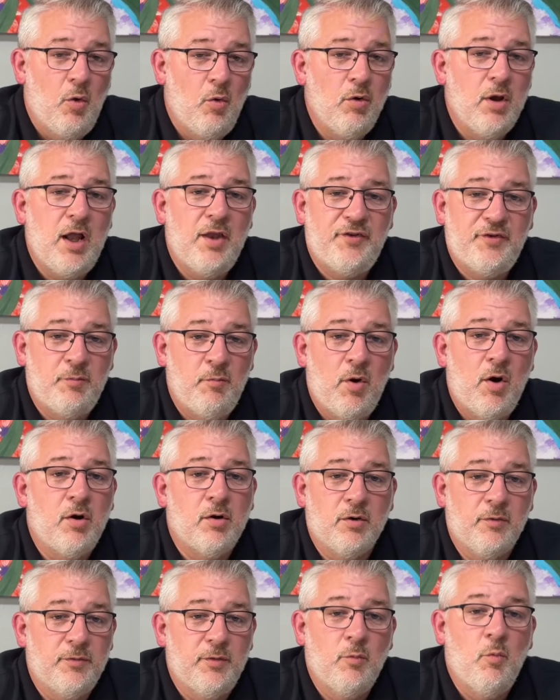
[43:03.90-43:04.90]
lot
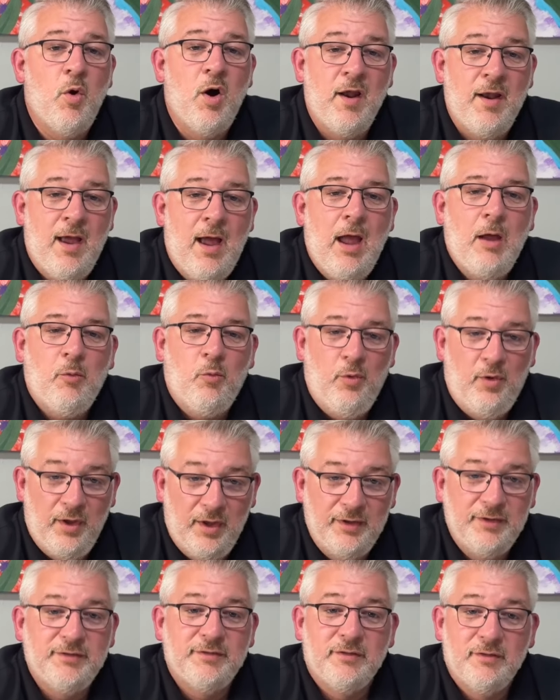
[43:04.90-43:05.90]
smarter than what I
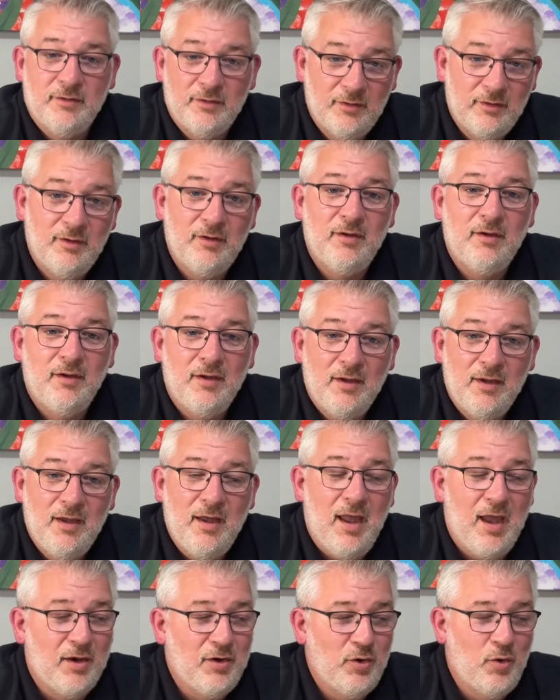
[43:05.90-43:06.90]
was
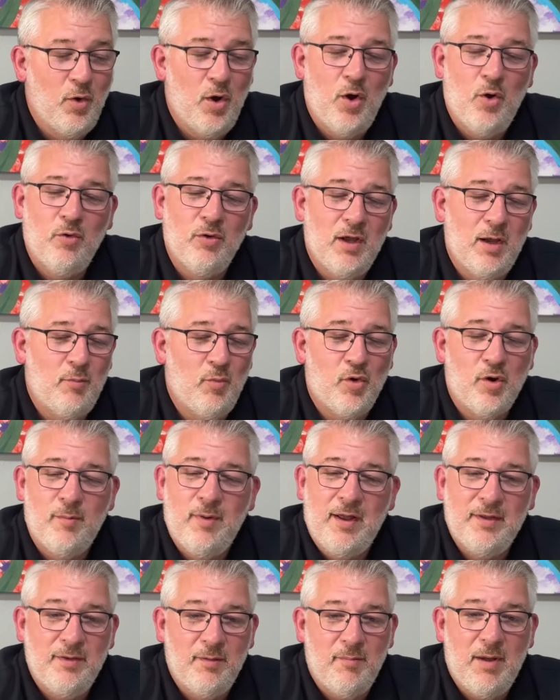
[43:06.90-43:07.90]
and knew a whole lot more
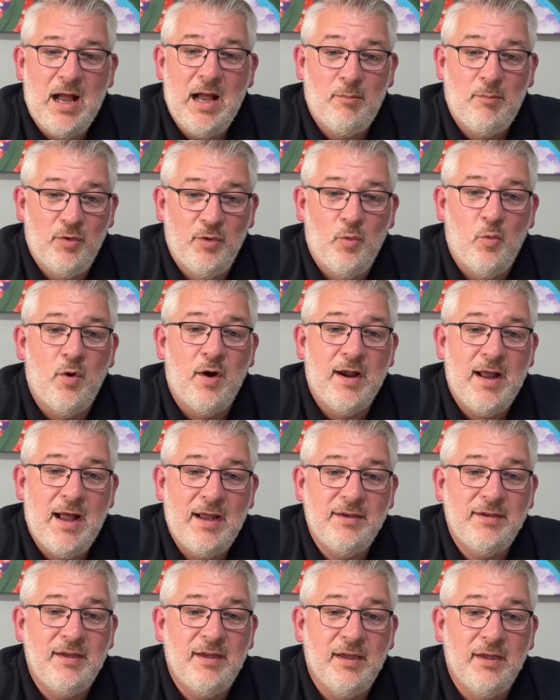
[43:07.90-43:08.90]
about the Bible than what I
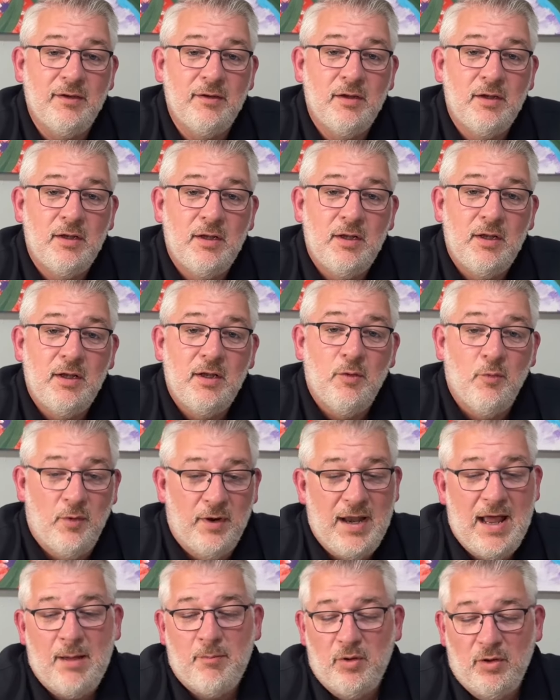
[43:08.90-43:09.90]
did
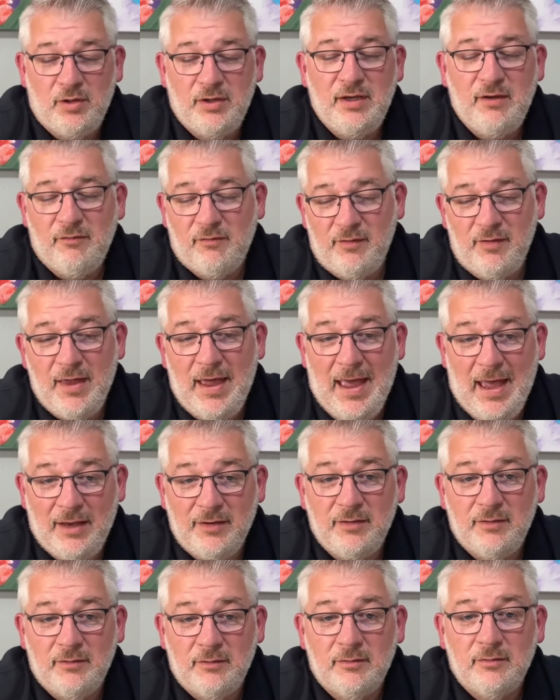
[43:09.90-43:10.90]
when I believed
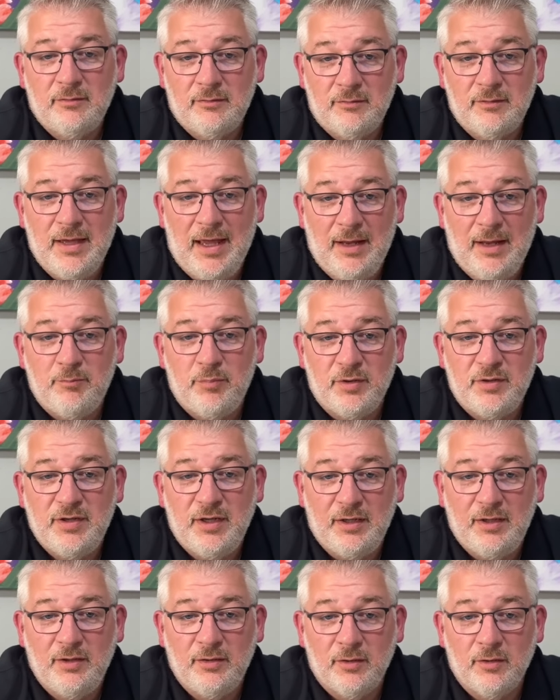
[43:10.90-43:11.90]
that
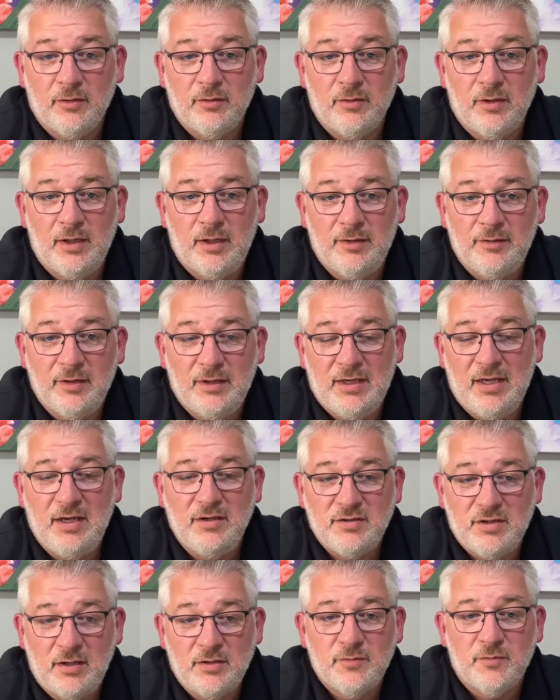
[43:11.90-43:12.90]
particular, the King
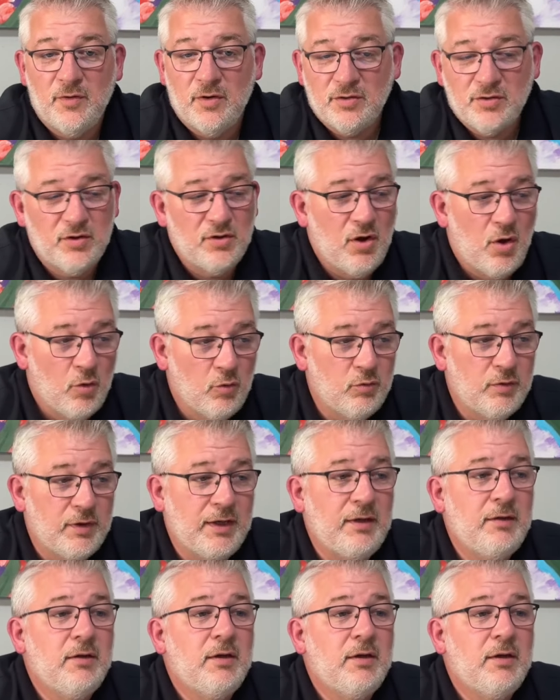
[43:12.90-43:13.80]
James Version only